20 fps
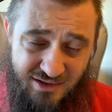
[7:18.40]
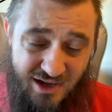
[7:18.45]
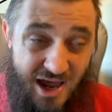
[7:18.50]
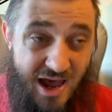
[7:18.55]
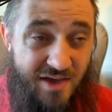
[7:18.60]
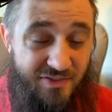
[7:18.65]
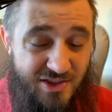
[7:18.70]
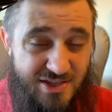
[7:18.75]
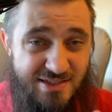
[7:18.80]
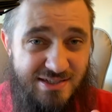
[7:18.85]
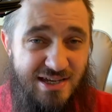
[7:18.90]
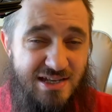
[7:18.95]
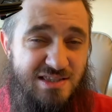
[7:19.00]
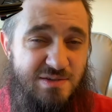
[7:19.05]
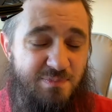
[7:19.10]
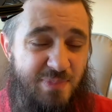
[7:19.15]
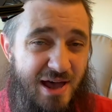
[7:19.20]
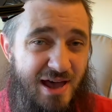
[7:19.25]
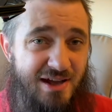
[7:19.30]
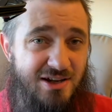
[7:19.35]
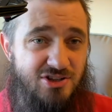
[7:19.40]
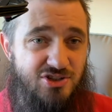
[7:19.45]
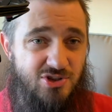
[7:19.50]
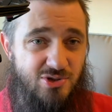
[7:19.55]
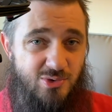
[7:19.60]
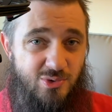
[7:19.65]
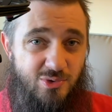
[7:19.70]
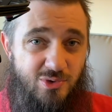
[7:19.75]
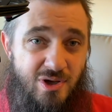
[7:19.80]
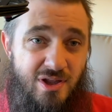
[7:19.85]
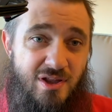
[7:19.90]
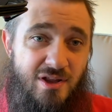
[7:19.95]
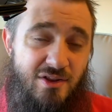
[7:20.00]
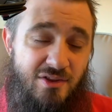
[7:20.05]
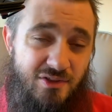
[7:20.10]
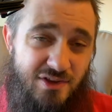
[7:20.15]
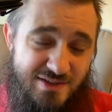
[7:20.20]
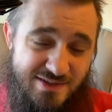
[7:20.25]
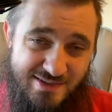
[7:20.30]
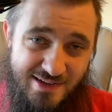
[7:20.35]
And this gets back to
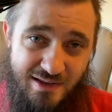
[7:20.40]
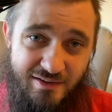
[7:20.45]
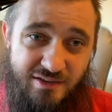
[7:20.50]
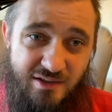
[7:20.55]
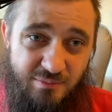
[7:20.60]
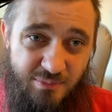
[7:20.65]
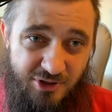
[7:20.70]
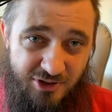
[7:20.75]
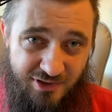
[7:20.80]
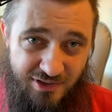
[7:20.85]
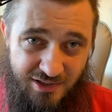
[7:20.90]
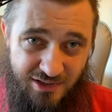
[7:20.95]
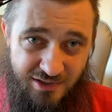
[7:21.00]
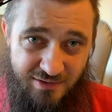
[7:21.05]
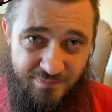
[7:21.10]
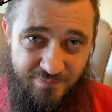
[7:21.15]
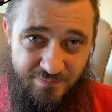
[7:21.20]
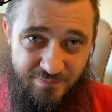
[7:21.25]
the solubility.